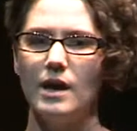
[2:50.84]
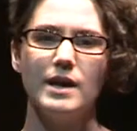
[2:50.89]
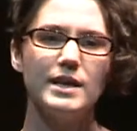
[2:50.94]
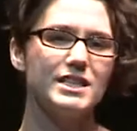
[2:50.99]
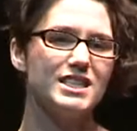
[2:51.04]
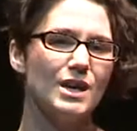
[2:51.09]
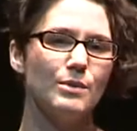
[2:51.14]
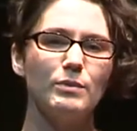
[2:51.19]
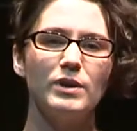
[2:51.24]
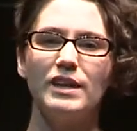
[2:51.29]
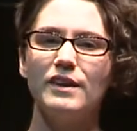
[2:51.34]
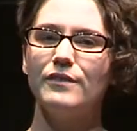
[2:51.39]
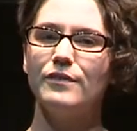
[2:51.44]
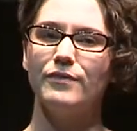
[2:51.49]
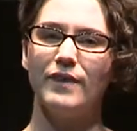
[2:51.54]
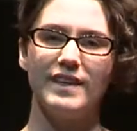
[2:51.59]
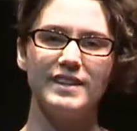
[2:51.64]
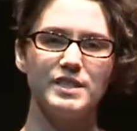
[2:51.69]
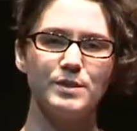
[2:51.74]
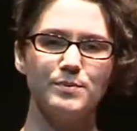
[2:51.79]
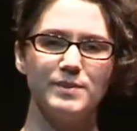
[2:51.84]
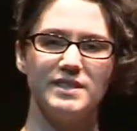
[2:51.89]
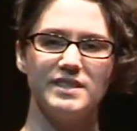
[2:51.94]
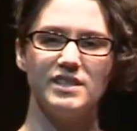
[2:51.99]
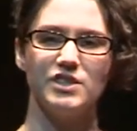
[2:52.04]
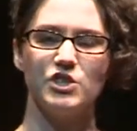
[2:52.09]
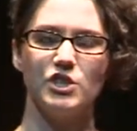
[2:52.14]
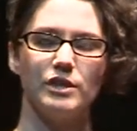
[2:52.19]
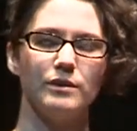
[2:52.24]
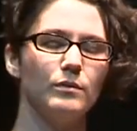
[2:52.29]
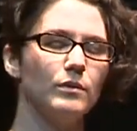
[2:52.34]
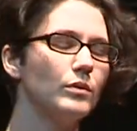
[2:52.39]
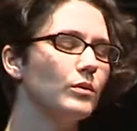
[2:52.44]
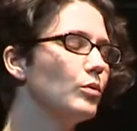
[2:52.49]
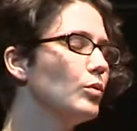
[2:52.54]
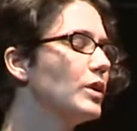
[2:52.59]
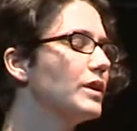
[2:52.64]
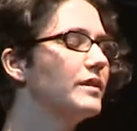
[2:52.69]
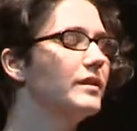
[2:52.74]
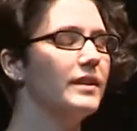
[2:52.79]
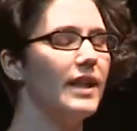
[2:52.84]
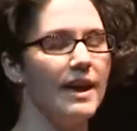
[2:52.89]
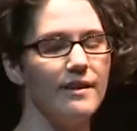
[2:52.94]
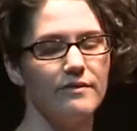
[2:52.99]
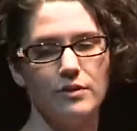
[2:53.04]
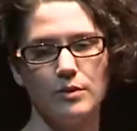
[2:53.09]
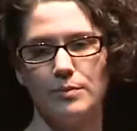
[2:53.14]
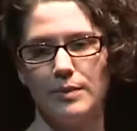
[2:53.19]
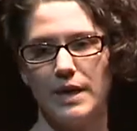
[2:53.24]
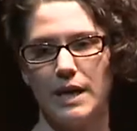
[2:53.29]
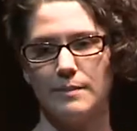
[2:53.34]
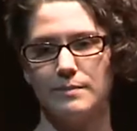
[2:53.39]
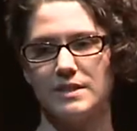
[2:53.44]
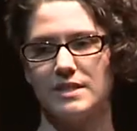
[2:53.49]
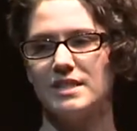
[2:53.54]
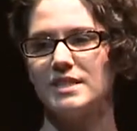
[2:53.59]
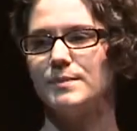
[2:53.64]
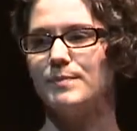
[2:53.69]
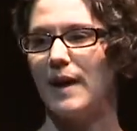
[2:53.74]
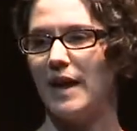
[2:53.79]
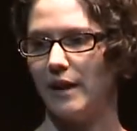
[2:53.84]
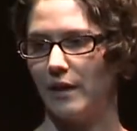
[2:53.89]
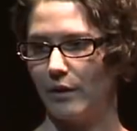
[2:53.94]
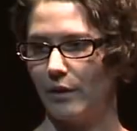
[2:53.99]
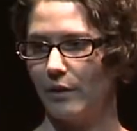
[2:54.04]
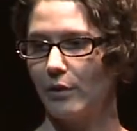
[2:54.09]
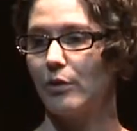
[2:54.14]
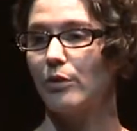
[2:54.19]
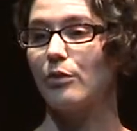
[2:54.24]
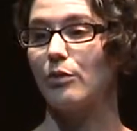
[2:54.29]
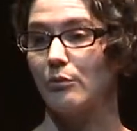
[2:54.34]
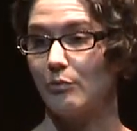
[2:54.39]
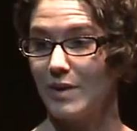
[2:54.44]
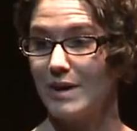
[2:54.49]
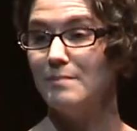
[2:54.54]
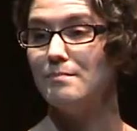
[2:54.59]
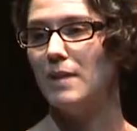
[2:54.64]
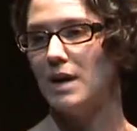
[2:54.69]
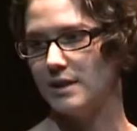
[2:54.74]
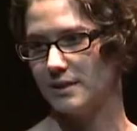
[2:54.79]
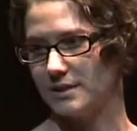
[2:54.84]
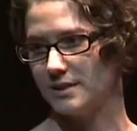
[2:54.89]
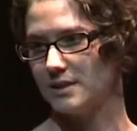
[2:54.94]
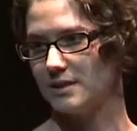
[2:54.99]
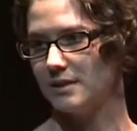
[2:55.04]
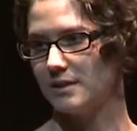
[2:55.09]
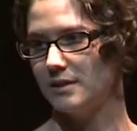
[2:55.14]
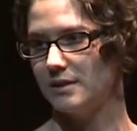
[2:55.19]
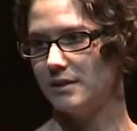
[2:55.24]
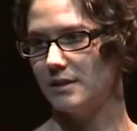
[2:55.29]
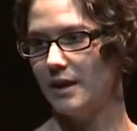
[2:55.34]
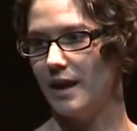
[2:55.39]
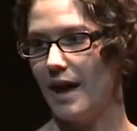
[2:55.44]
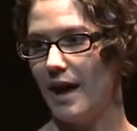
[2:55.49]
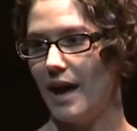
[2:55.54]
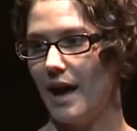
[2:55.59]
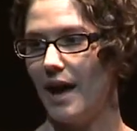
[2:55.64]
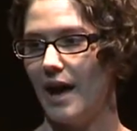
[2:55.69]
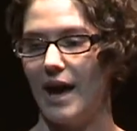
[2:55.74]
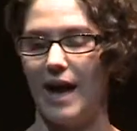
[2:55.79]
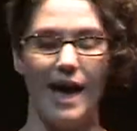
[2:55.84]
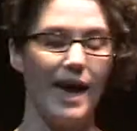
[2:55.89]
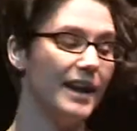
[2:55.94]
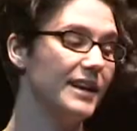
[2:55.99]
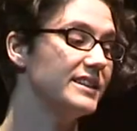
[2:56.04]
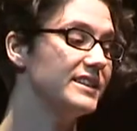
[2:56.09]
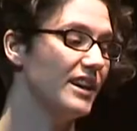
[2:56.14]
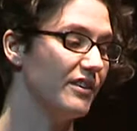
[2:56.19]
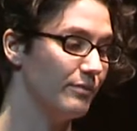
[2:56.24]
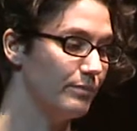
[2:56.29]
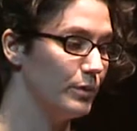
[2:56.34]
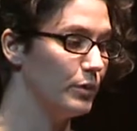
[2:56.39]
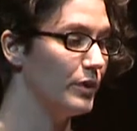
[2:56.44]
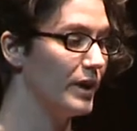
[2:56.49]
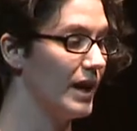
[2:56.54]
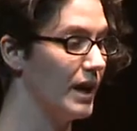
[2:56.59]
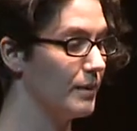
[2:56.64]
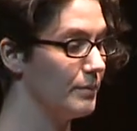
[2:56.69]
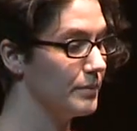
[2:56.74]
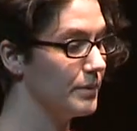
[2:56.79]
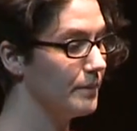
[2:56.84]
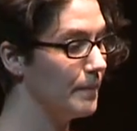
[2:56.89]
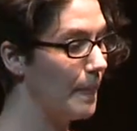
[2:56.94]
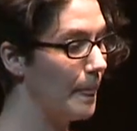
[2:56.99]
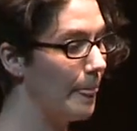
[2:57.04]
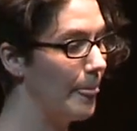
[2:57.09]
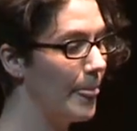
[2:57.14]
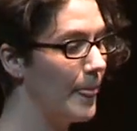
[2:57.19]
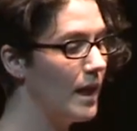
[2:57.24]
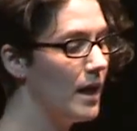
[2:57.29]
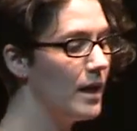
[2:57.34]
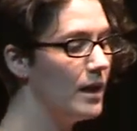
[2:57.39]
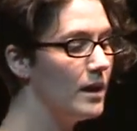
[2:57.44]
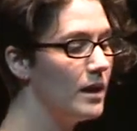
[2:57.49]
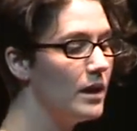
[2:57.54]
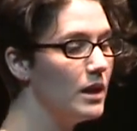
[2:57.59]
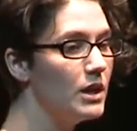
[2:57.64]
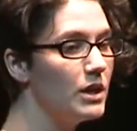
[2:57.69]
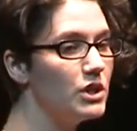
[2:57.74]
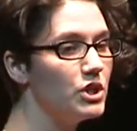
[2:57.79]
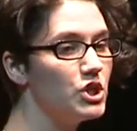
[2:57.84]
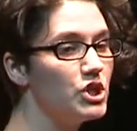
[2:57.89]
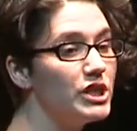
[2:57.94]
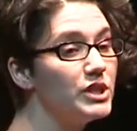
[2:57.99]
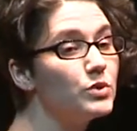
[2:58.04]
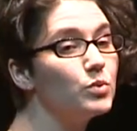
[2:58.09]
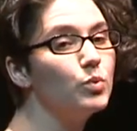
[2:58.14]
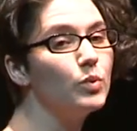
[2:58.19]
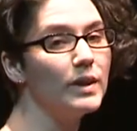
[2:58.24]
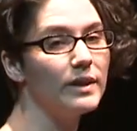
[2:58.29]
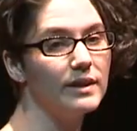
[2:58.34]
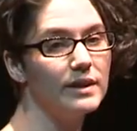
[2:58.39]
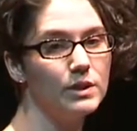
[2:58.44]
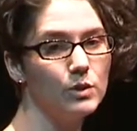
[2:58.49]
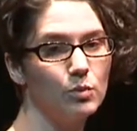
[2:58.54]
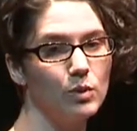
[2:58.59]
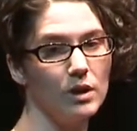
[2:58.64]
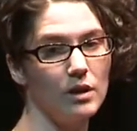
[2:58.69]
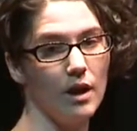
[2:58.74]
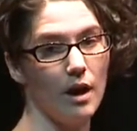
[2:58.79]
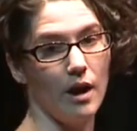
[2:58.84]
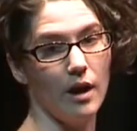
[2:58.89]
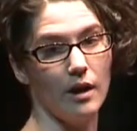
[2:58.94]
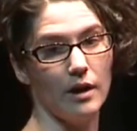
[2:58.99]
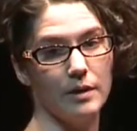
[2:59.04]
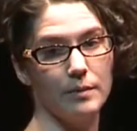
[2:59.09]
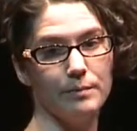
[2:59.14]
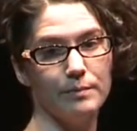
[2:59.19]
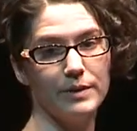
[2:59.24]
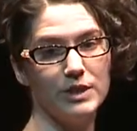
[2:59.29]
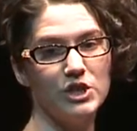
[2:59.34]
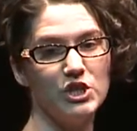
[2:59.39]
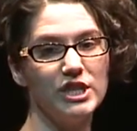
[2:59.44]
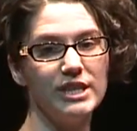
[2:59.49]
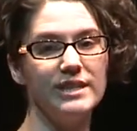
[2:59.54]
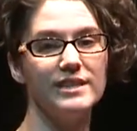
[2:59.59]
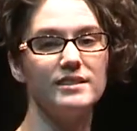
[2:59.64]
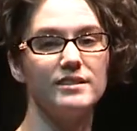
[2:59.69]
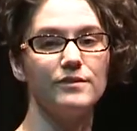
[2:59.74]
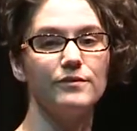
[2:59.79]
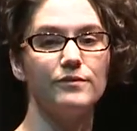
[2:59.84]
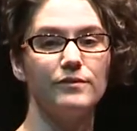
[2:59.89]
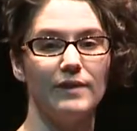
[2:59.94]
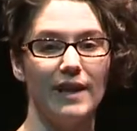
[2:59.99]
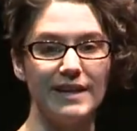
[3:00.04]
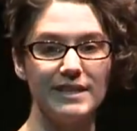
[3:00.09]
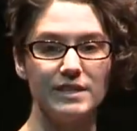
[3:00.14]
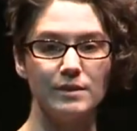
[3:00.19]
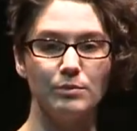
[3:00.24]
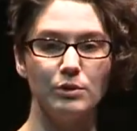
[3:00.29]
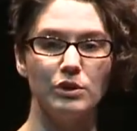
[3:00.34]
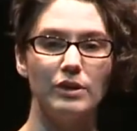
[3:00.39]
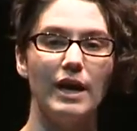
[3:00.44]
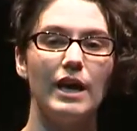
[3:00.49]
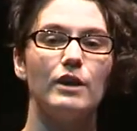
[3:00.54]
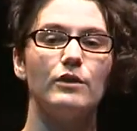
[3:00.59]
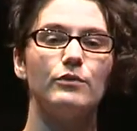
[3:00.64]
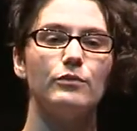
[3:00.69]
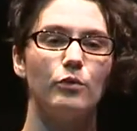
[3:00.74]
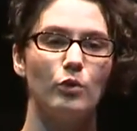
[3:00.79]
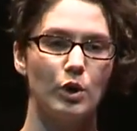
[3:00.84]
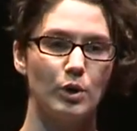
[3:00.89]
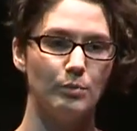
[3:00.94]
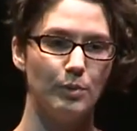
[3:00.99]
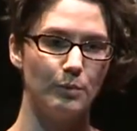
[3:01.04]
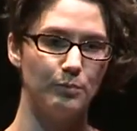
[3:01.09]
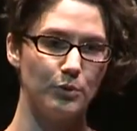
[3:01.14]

Someone in Faith's position will never be able to spend 3 months at a dev boot camp. She's willing to work hard, but she needs a flexible and affordable